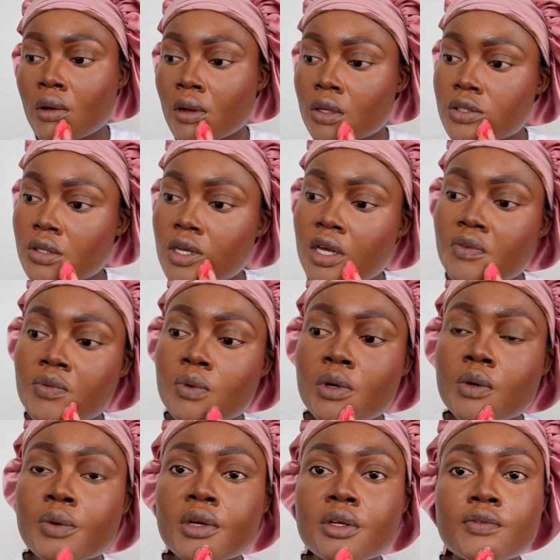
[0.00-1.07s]
so everywhere
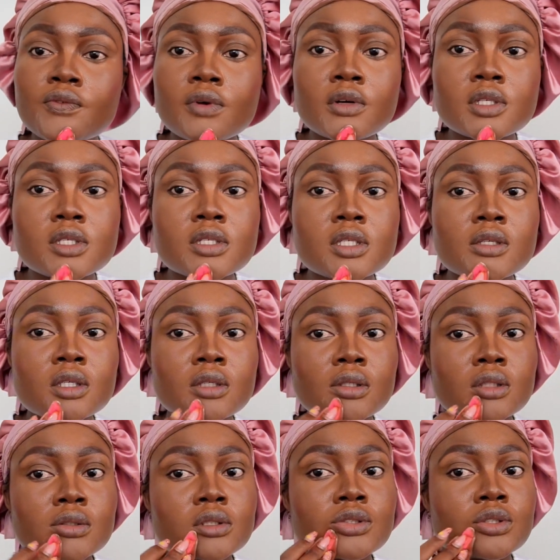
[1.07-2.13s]
where you've
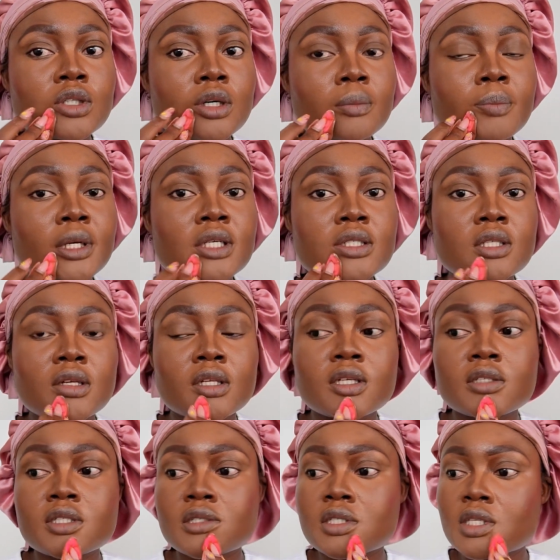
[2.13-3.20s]
concealed, you are basically
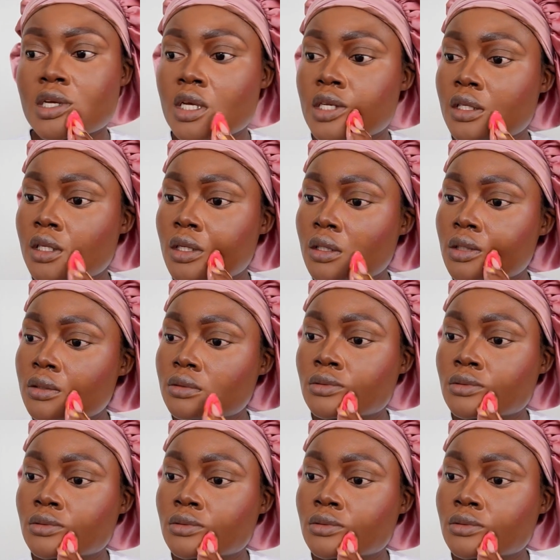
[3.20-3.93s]
just adding